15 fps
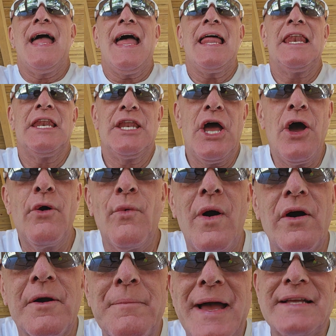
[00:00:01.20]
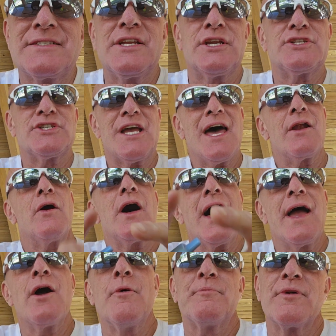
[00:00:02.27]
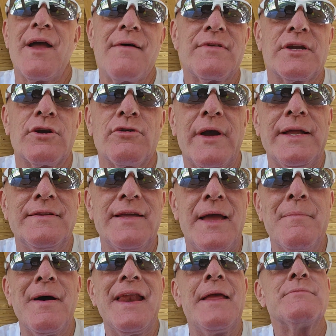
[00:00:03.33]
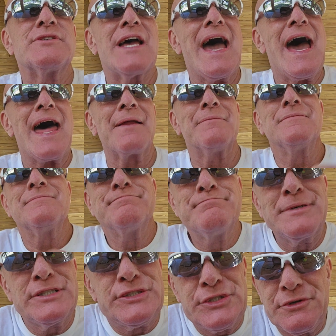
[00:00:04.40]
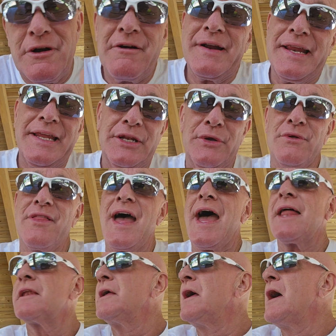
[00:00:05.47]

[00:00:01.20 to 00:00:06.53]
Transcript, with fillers: Hello, welcome back to the channel. I hope you're having a great day. My name's Adam, but you already knew that.